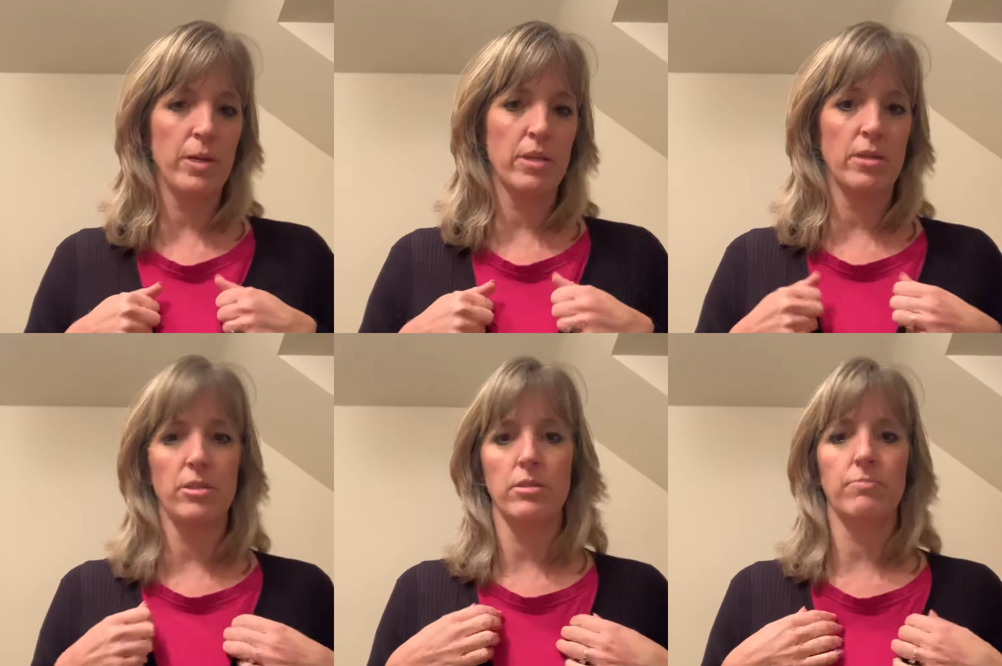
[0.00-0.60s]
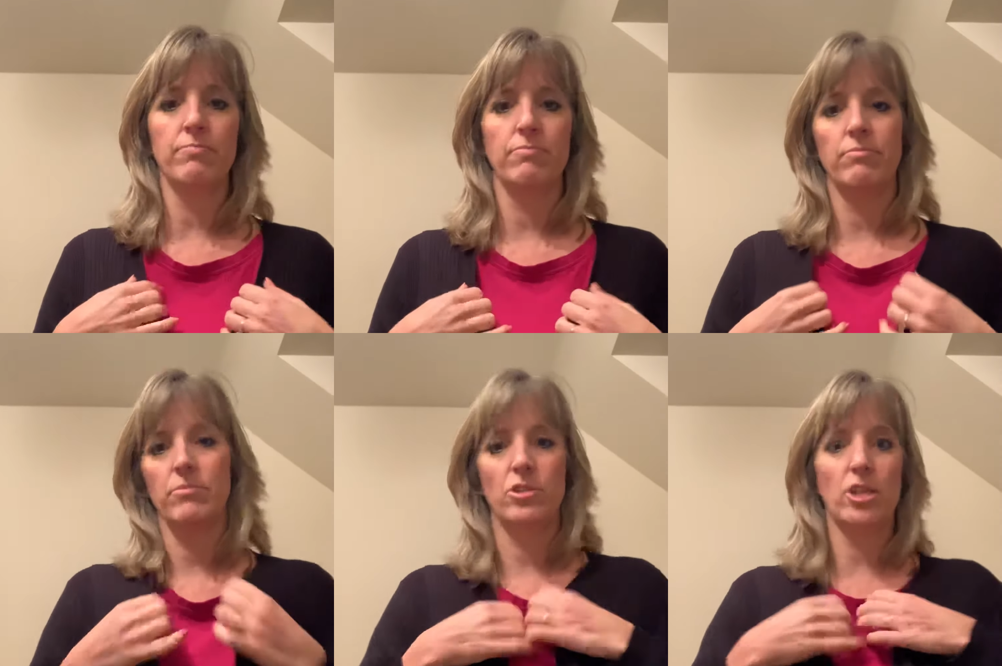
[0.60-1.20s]
your
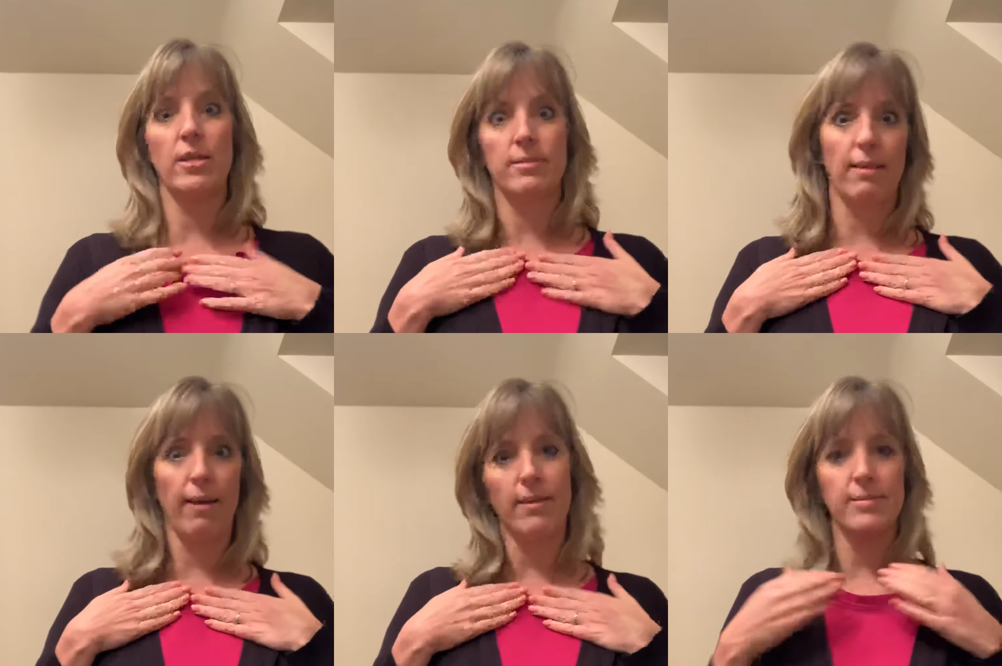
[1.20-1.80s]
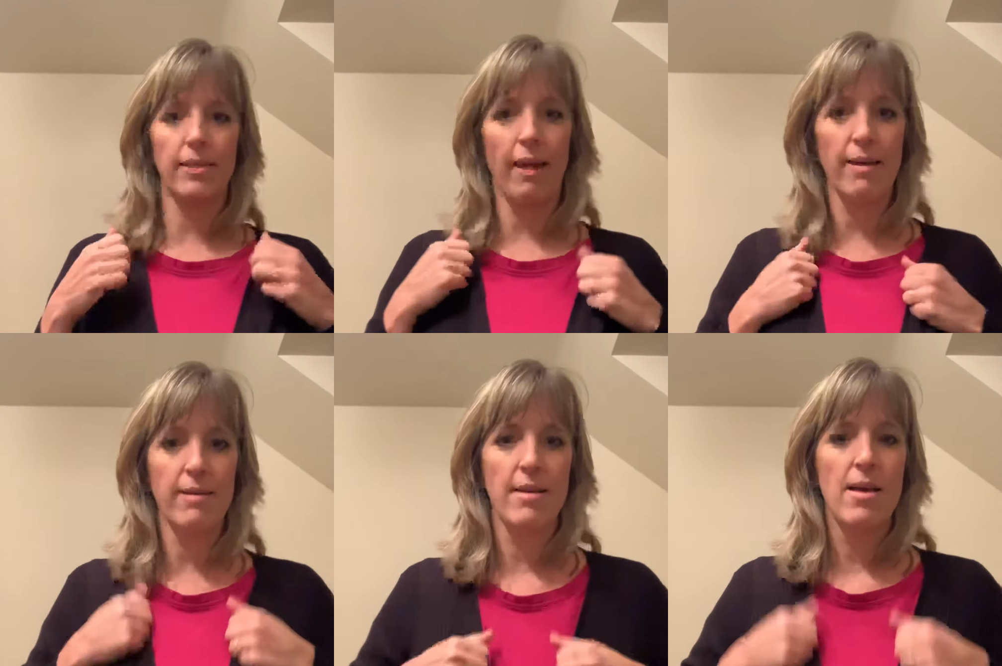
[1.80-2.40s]
chest, I guess,
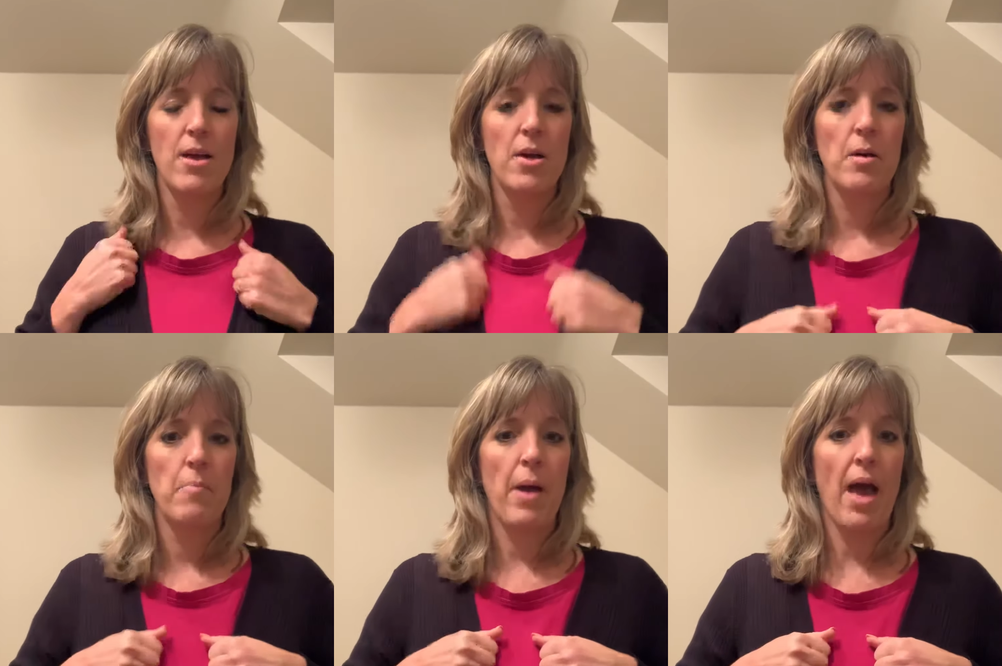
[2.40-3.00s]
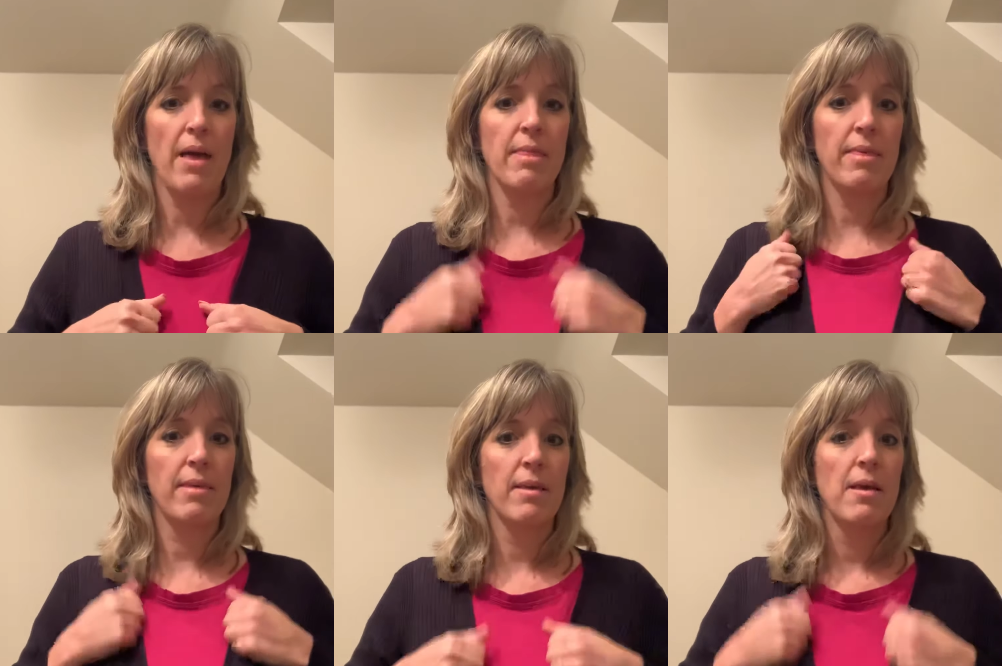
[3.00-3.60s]
okay? Bath,
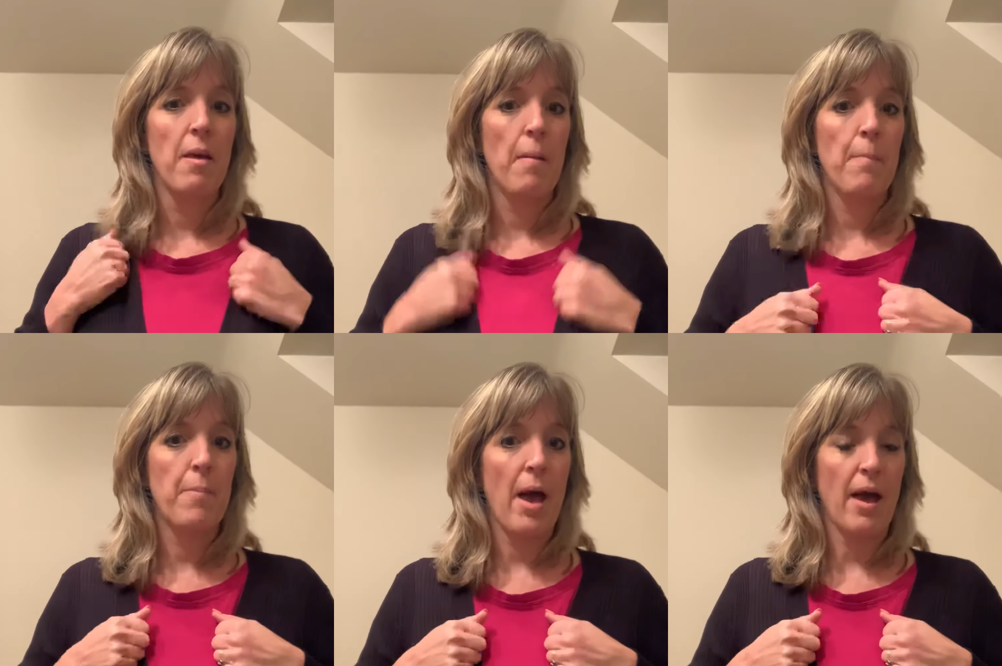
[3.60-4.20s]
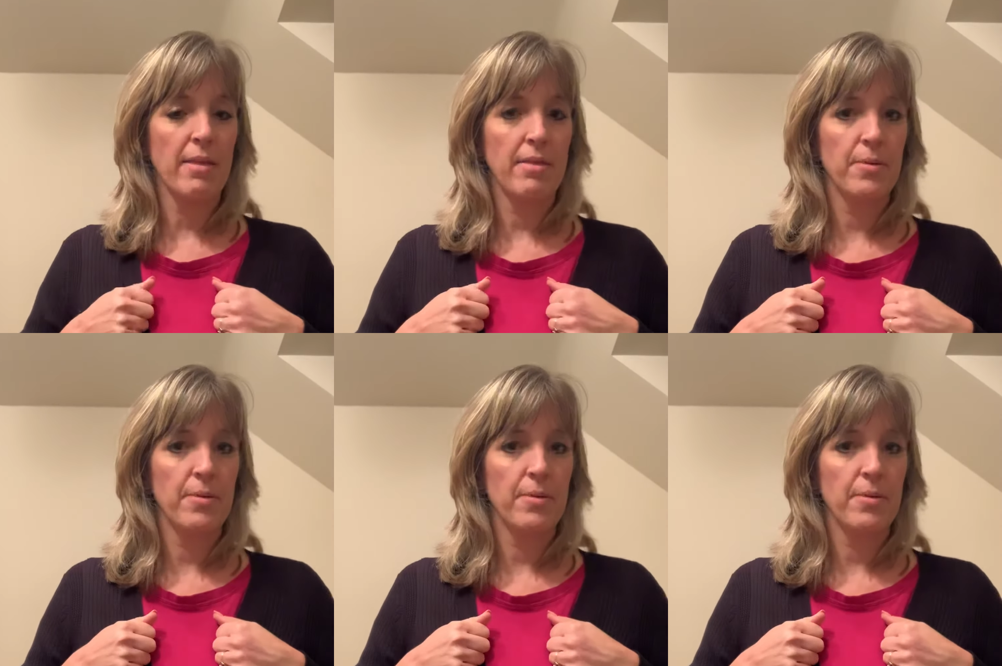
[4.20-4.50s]
bath.